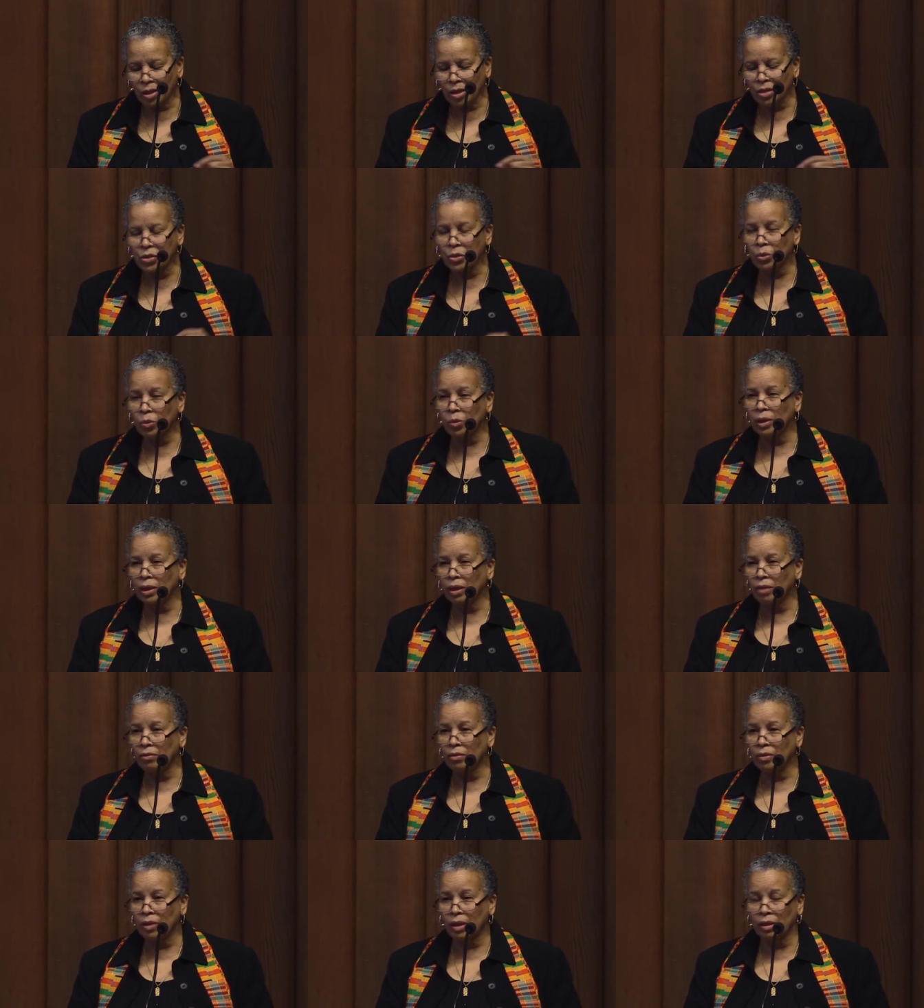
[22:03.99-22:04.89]
is a way
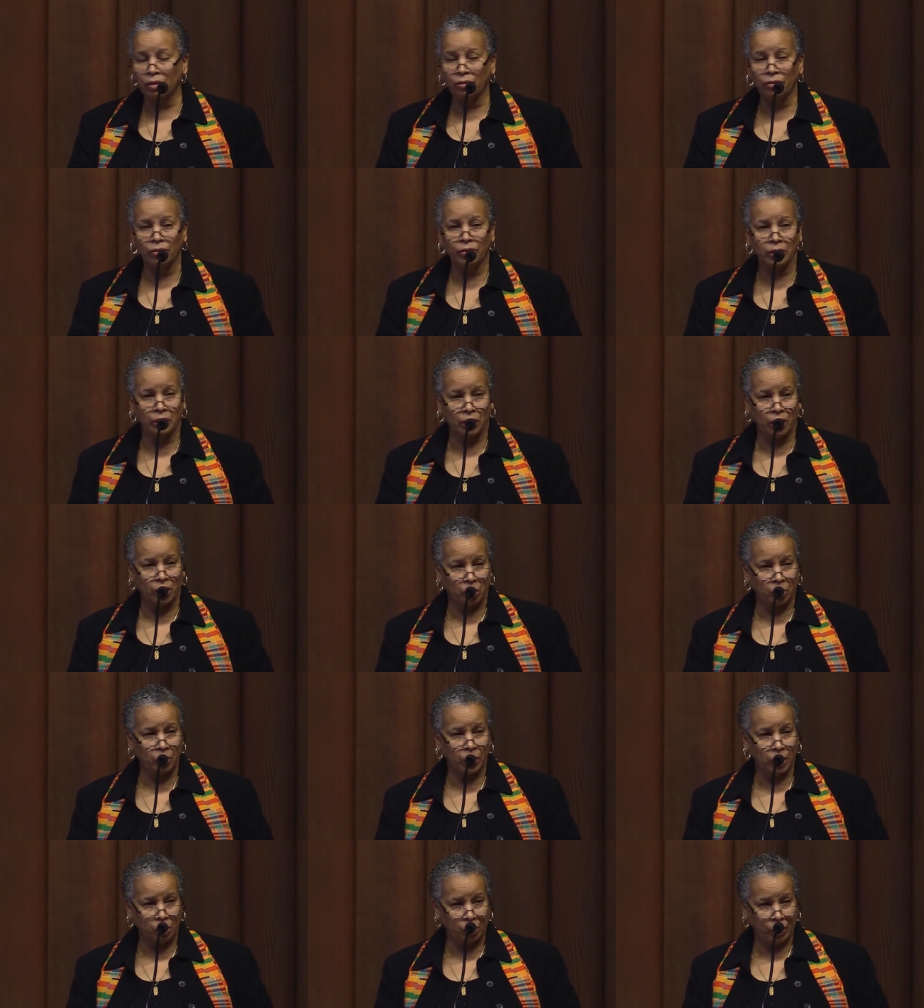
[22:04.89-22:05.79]
of life for
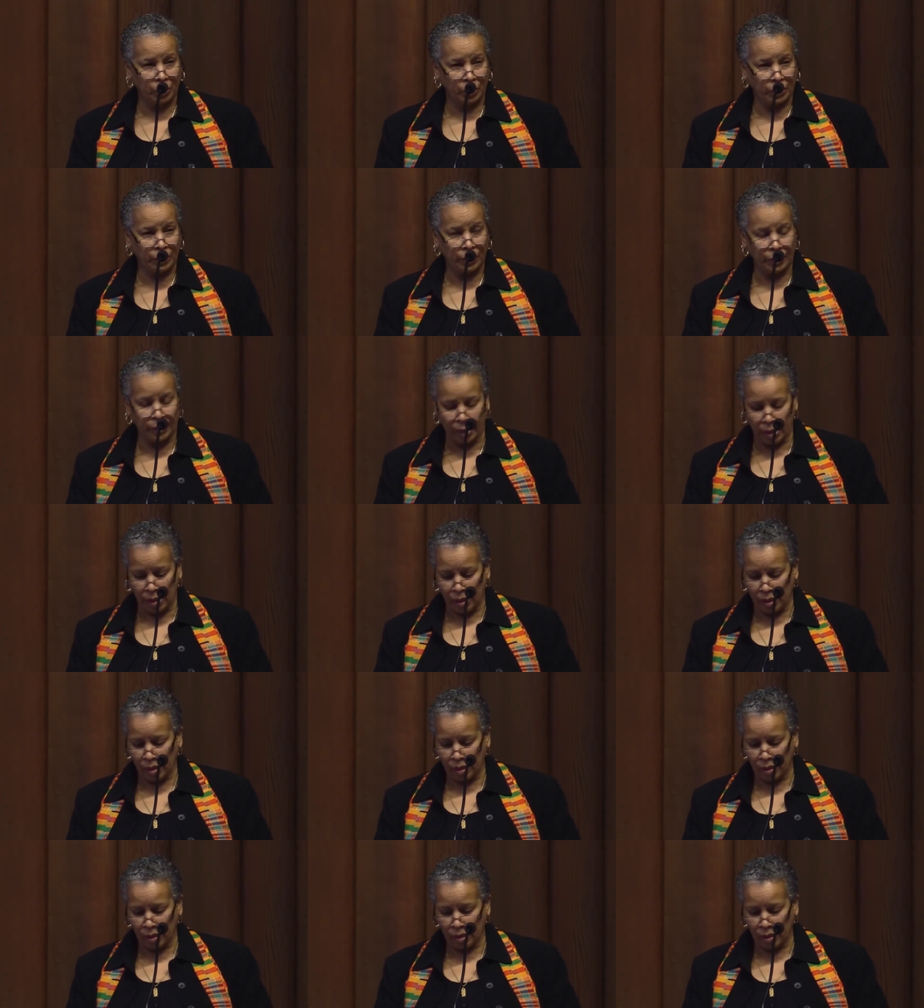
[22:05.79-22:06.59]
young people today.